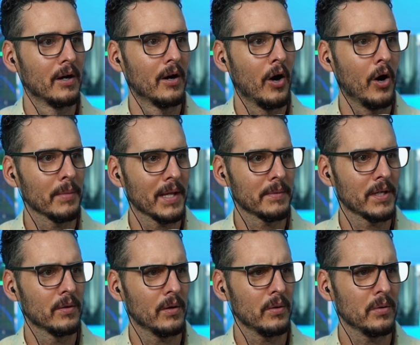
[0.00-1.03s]
Homeland New,
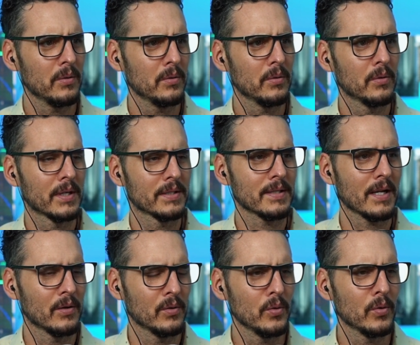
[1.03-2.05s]
ooh, is it a
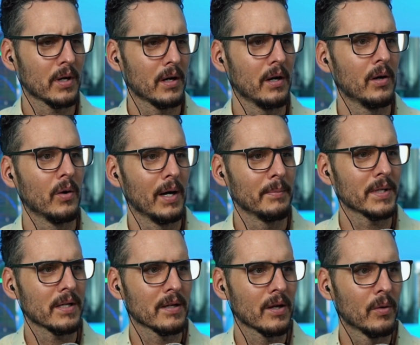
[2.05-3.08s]
ooh or oh? I'm
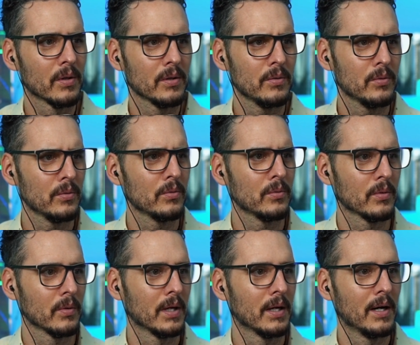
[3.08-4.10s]
gonna go with
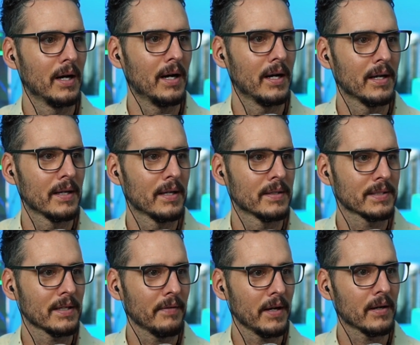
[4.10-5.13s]
ooh.
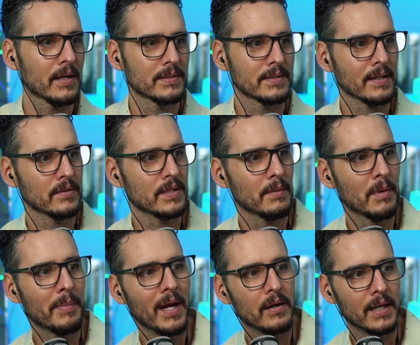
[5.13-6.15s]
Salvarius, Techno Tim,
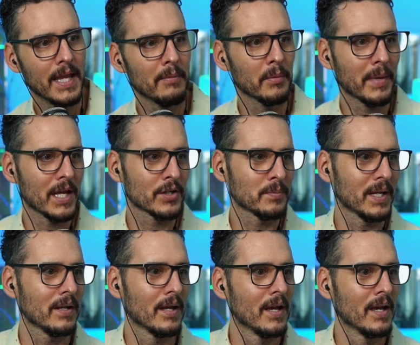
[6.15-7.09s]
about your cable management.